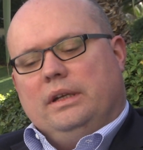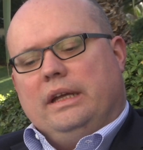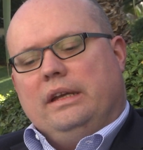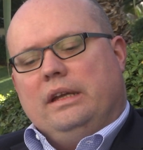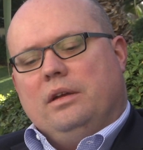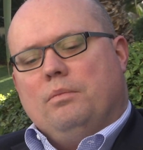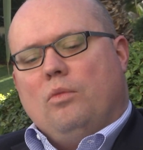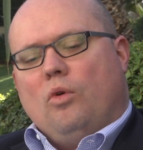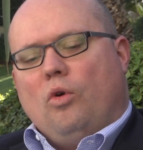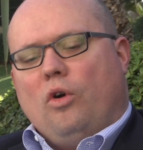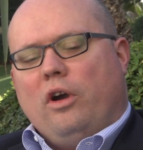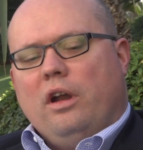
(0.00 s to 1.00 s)
getting a
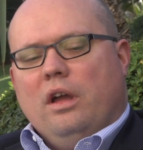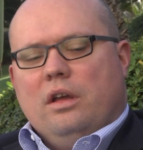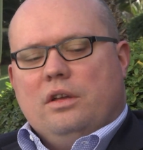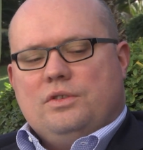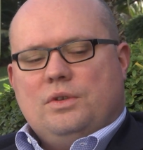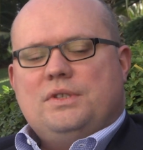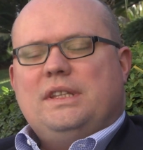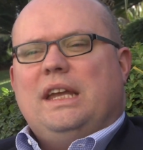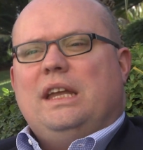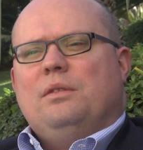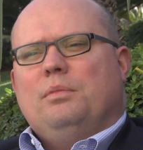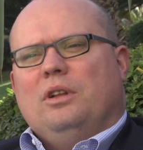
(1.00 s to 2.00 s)
more
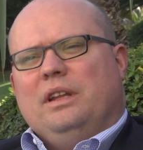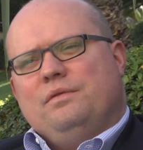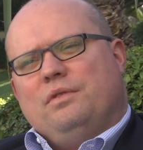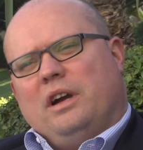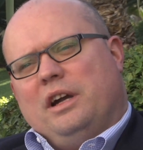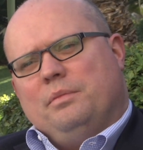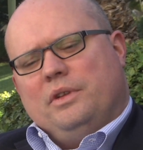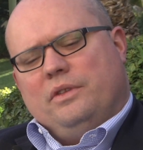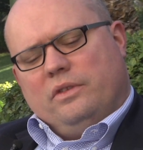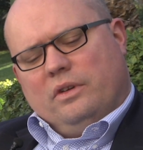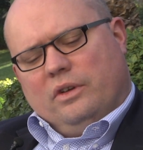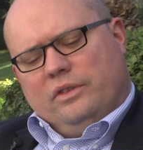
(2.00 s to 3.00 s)
sustainable
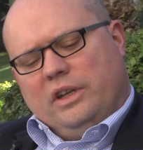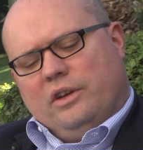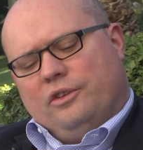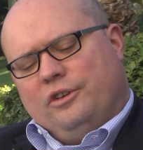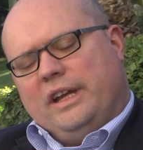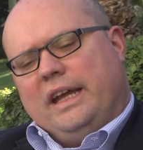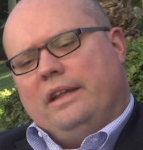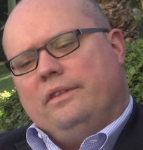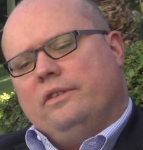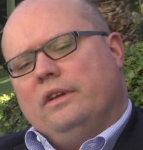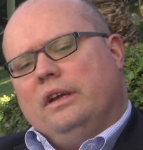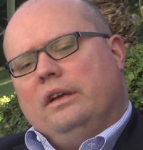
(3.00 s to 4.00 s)
environment. On the other
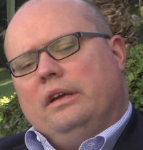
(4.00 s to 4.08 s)
hand,